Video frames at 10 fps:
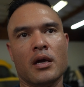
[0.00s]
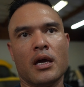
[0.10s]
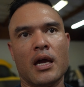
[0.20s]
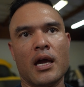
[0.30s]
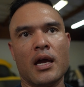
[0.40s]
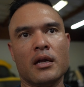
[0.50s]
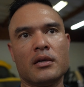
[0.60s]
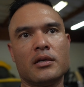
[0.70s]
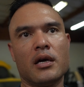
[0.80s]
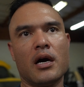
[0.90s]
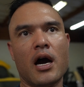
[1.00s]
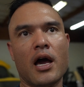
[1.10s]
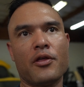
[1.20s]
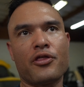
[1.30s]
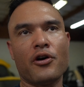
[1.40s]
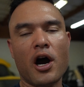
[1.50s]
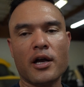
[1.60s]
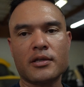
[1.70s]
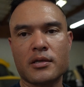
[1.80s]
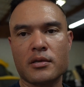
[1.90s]
And I
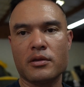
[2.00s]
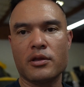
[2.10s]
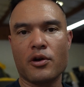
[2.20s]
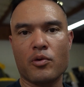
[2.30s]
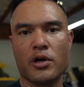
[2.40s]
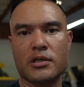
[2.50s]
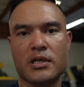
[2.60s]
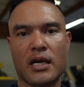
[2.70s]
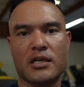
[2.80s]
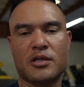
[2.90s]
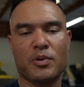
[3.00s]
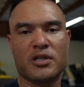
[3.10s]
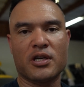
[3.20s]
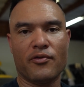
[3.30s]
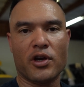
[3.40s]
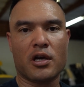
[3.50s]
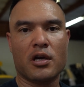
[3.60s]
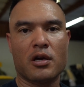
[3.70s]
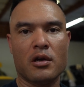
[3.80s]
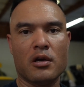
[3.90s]
thought there was a specific
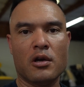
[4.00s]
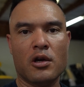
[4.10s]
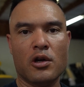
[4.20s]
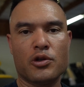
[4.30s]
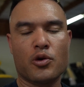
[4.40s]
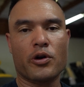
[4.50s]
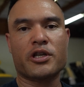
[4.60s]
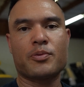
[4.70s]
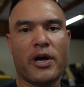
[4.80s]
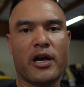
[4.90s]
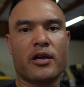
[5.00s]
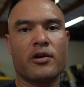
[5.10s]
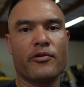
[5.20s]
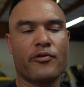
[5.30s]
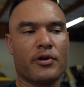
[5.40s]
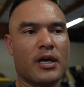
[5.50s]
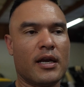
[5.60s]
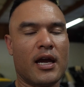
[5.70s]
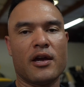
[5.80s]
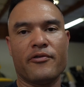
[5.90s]
torque spec for that
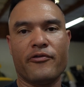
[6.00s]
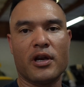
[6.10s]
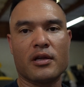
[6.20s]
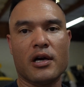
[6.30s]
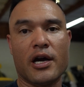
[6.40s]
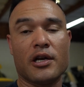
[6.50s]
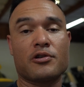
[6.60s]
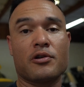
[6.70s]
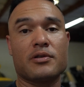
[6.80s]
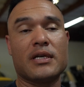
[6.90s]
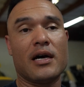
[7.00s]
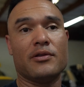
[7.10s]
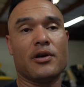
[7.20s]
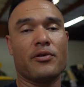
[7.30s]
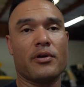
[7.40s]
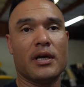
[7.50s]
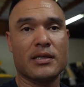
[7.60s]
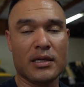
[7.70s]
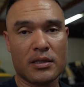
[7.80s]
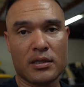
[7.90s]
AN fitting line. It turns out there
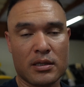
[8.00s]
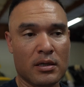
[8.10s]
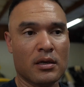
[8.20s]
isn't.